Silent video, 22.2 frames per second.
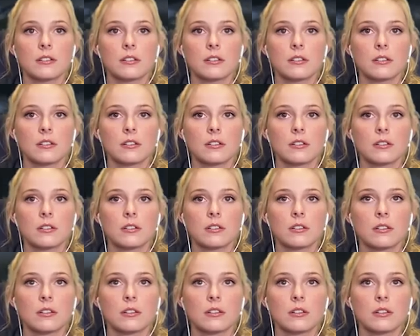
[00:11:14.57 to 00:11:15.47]

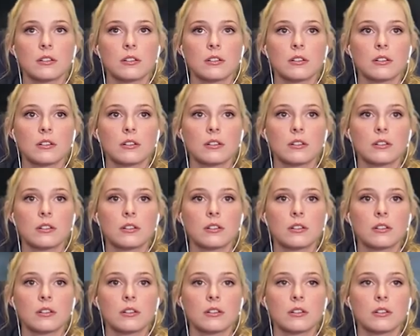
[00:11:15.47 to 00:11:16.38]

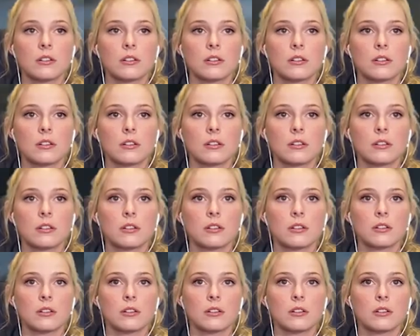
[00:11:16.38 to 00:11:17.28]

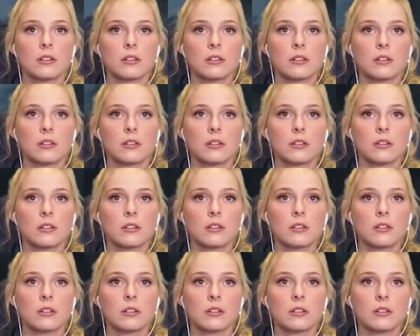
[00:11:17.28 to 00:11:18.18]

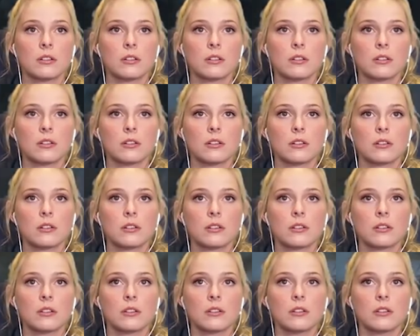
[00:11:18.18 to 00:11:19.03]
Nothing is said.